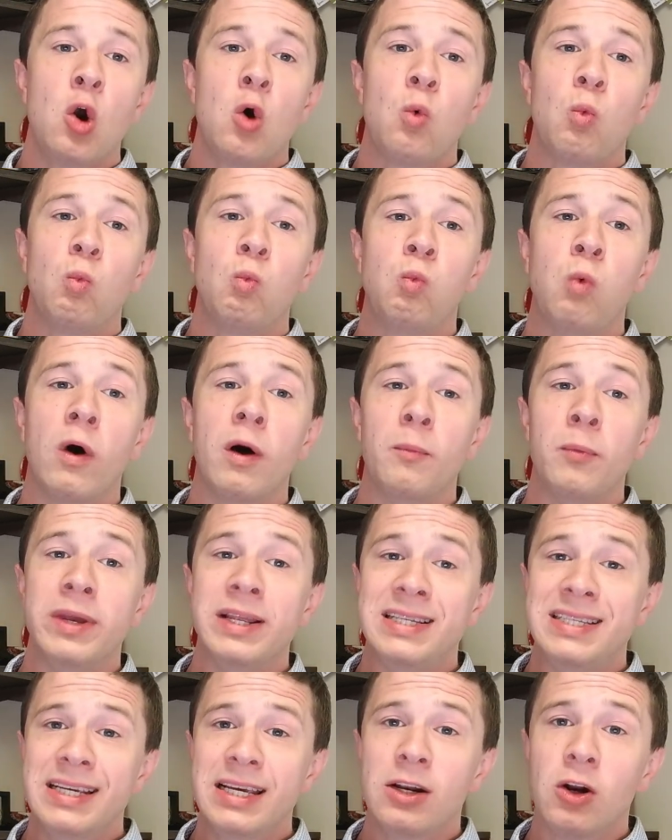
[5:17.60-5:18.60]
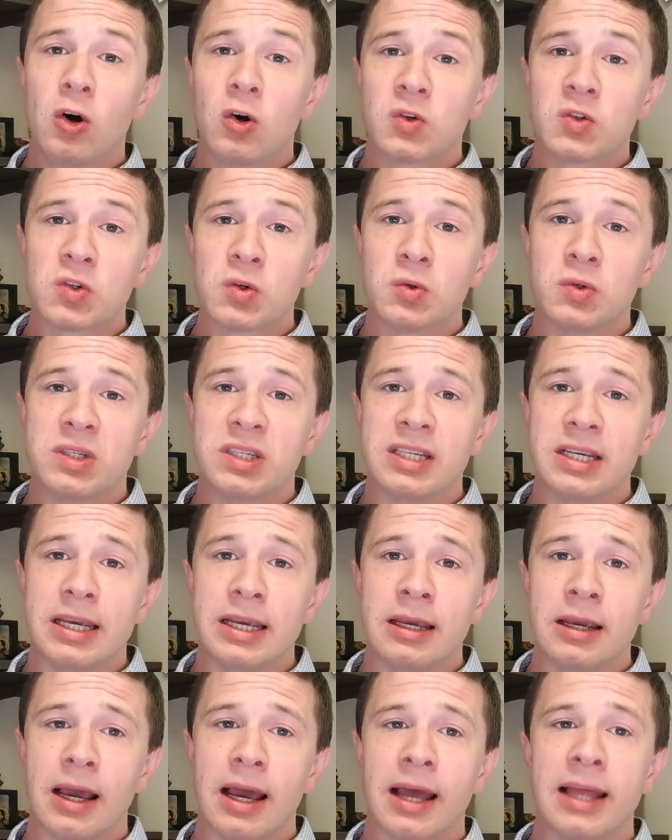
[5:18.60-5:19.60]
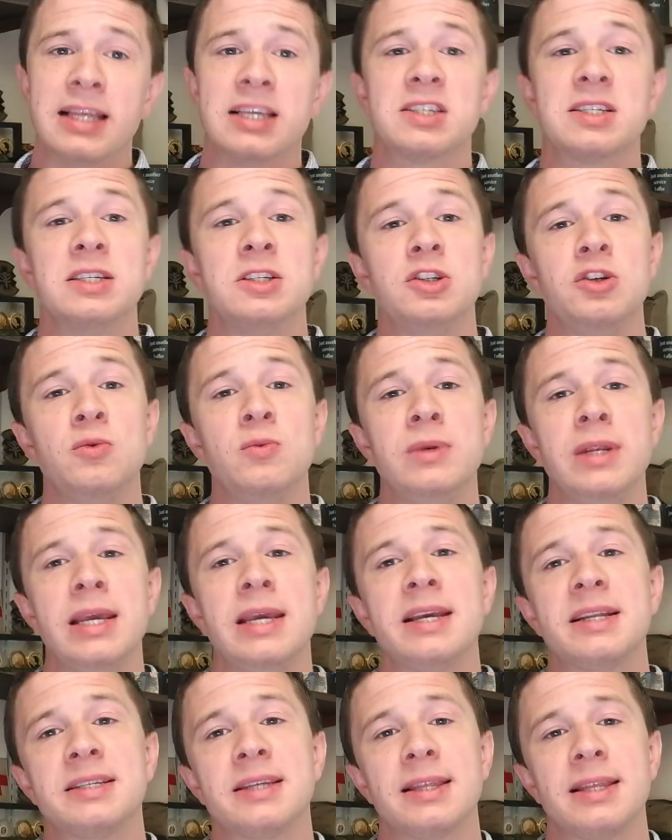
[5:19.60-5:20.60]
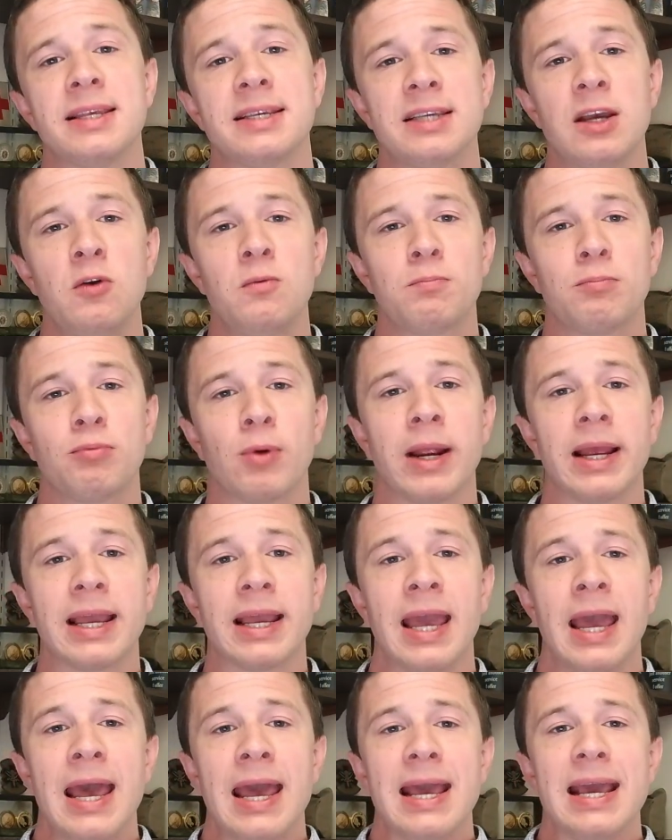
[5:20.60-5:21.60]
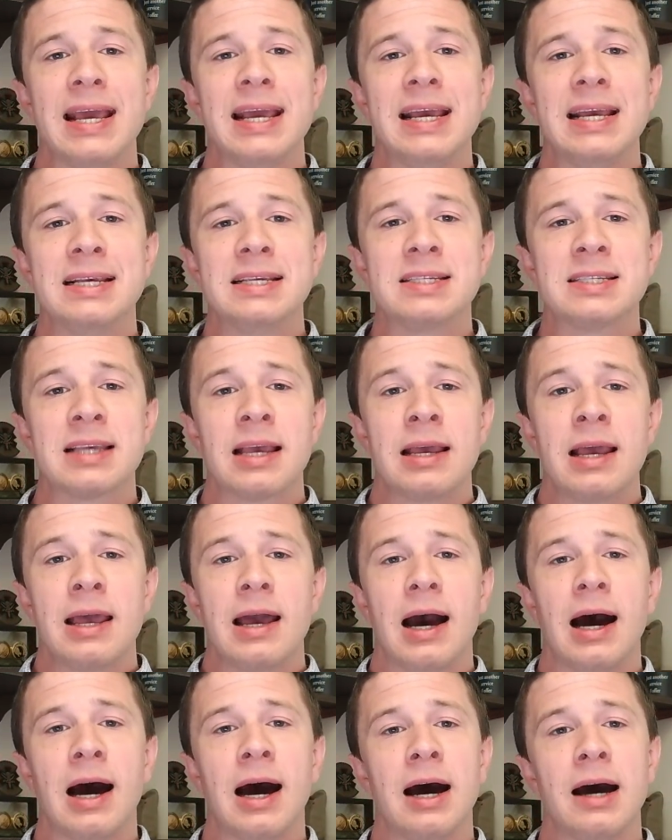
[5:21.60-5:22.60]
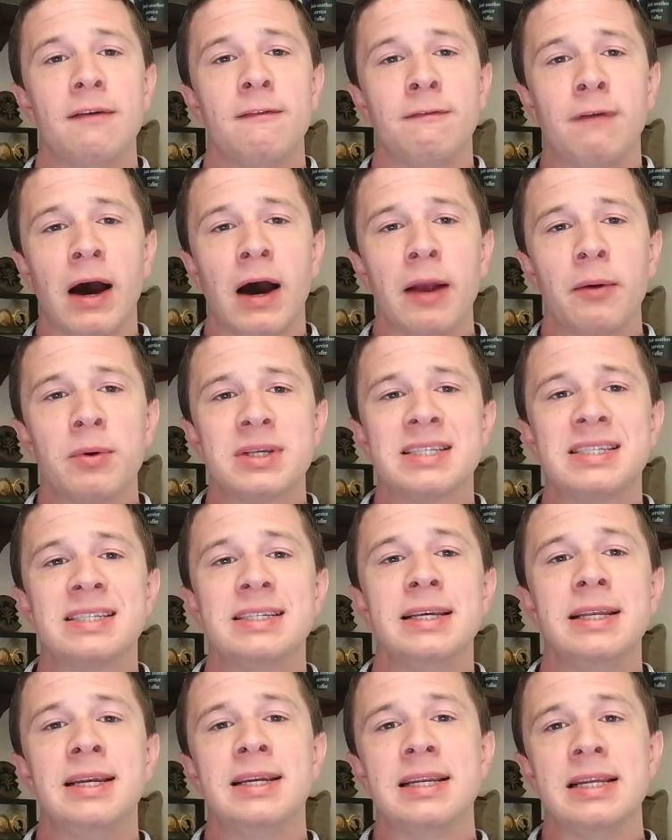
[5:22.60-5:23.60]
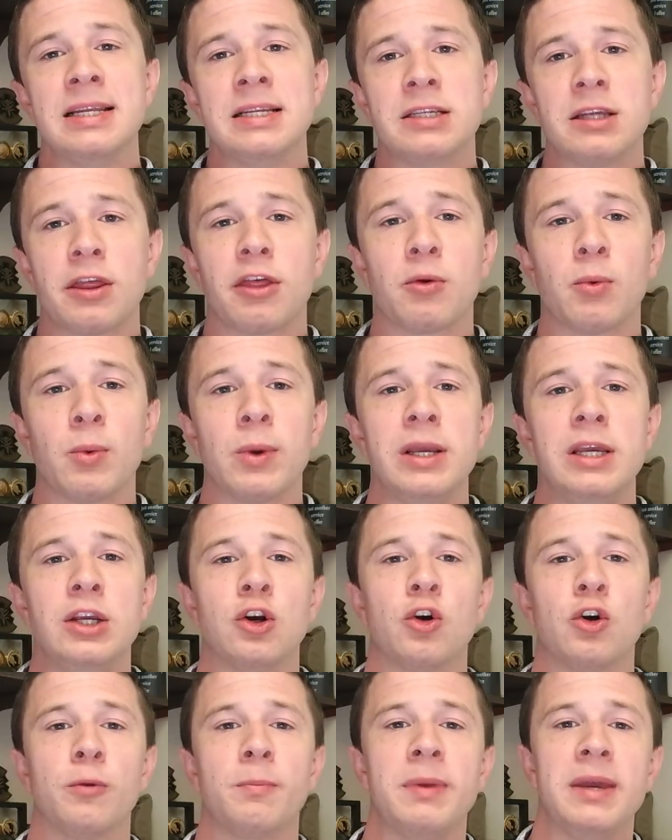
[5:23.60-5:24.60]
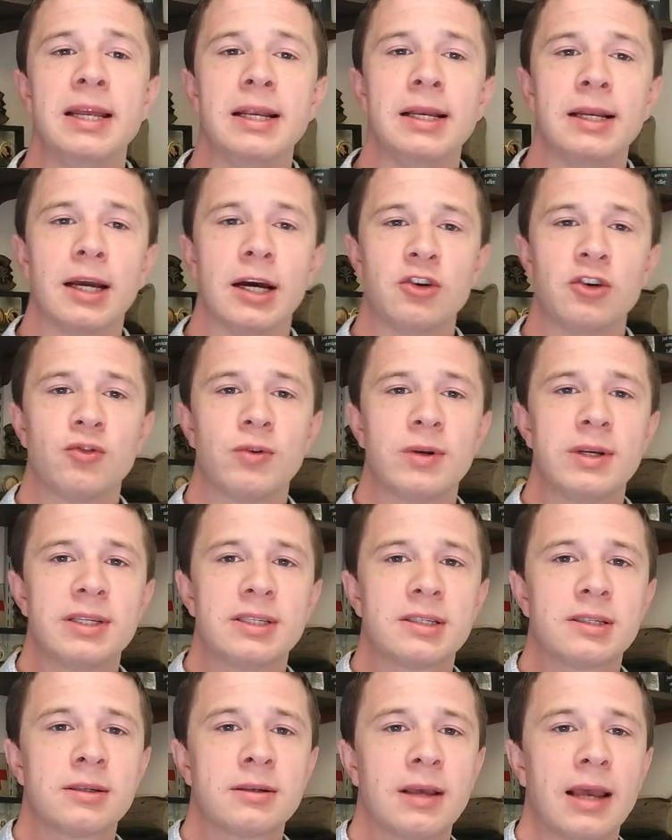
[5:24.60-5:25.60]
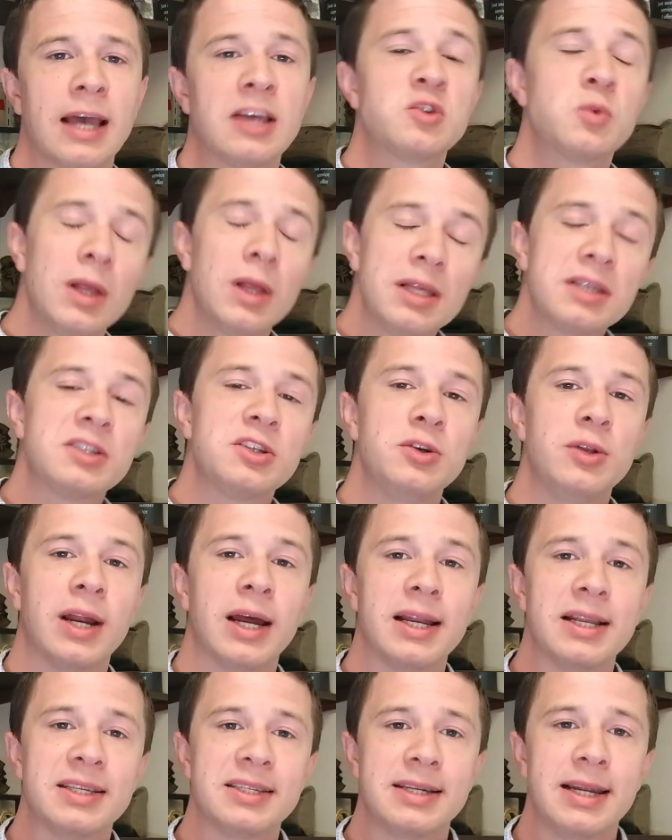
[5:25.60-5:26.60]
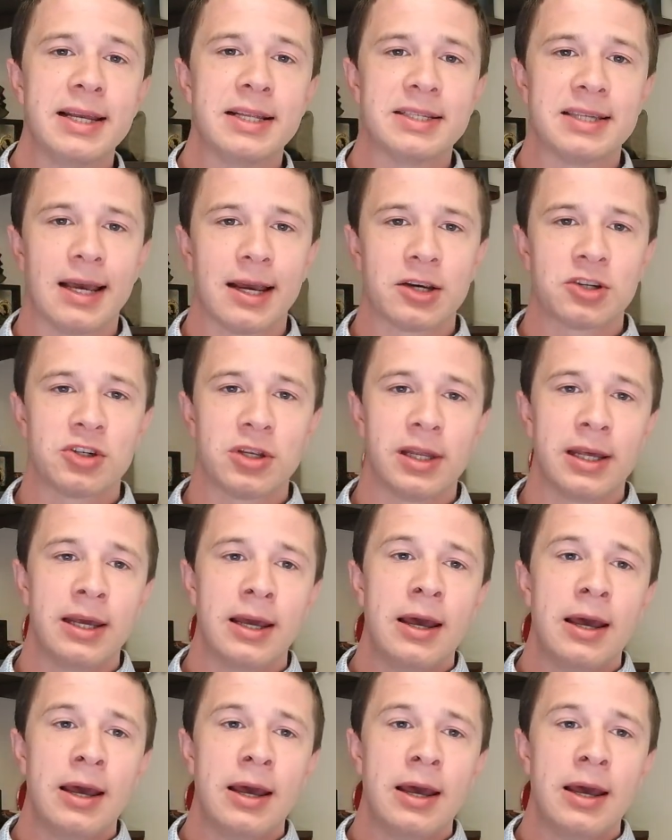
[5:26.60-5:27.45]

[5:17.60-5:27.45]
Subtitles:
What we did also see, and this is unique to this outbreak, is virus seeded into 3 European countries, as well as the United States, actually.